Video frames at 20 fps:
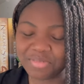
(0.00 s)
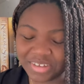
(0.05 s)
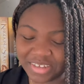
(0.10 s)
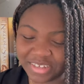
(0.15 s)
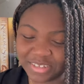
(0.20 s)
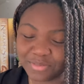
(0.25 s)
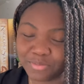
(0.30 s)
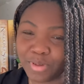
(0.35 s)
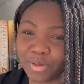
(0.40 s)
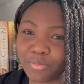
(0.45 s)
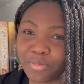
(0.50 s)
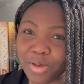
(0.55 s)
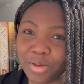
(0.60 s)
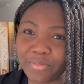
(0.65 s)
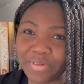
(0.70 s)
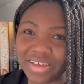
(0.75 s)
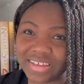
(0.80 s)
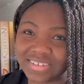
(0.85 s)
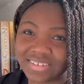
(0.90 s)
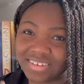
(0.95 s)
because my mom
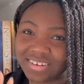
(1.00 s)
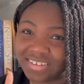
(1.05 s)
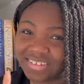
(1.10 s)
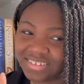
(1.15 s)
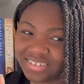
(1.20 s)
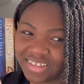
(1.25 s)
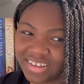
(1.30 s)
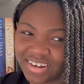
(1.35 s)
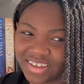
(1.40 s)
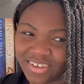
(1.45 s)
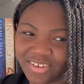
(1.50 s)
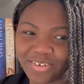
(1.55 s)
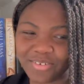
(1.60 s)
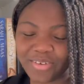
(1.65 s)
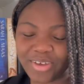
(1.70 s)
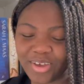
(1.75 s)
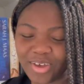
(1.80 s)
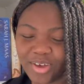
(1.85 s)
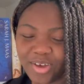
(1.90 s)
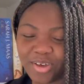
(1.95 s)
has an aesthetic
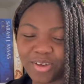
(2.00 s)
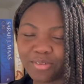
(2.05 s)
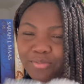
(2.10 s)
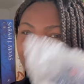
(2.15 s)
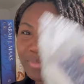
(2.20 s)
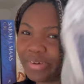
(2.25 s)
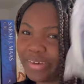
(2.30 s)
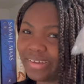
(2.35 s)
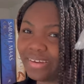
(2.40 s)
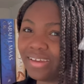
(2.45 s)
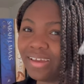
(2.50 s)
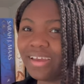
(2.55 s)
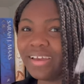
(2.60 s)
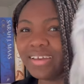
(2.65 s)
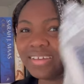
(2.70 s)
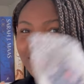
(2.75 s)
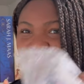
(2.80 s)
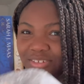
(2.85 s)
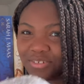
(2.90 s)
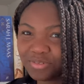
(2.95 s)
going on but
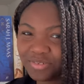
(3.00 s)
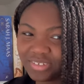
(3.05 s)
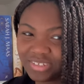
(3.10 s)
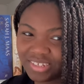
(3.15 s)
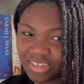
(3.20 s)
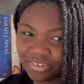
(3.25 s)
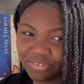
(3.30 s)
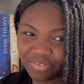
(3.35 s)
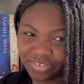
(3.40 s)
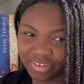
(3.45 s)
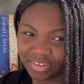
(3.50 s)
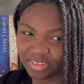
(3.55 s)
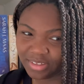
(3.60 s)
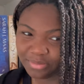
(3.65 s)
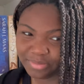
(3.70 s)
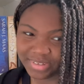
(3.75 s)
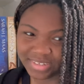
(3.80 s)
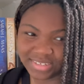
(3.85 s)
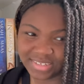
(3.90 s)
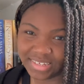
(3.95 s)
this will definitely
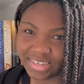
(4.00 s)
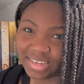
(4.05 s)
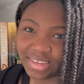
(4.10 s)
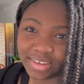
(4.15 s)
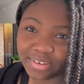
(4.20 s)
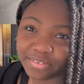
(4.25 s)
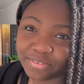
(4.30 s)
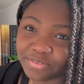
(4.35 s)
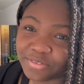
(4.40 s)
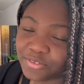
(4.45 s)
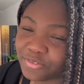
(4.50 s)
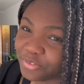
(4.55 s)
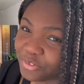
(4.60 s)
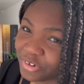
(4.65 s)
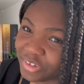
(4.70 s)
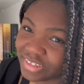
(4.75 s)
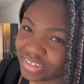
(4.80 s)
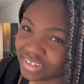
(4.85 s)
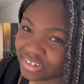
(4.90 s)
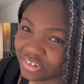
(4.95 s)
be saved for
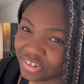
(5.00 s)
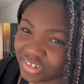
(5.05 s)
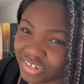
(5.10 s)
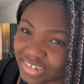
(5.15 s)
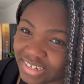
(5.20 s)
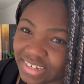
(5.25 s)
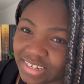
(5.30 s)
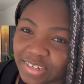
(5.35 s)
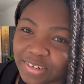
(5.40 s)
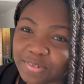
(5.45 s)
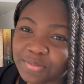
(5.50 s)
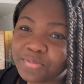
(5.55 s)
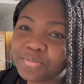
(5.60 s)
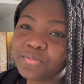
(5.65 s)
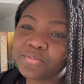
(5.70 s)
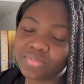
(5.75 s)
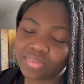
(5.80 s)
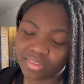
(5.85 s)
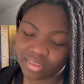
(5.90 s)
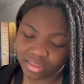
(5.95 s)
a later date
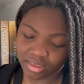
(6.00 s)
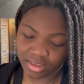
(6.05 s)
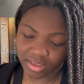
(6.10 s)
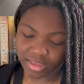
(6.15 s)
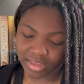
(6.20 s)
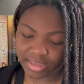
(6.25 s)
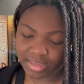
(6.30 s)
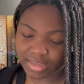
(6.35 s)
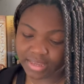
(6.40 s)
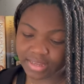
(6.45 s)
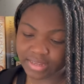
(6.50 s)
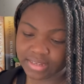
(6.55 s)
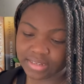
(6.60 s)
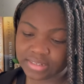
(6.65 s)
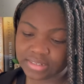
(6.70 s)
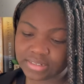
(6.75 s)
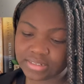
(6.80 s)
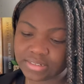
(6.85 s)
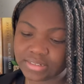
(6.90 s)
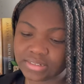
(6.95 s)

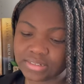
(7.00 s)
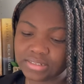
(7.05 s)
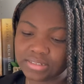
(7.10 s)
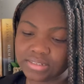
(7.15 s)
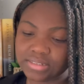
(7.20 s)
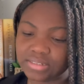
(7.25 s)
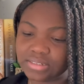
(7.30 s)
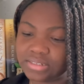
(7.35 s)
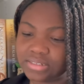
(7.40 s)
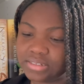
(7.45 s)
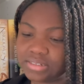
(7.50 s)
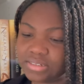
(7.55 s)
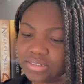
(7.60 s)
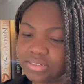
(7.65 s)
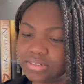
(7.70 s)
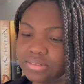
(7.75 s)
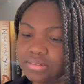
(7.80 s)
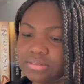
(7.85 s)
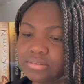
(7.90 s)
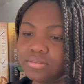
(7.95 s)
and
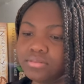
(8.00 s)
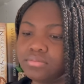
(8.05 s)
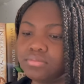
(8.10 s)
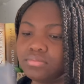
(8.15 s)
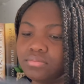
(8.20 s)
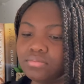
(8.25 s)
oh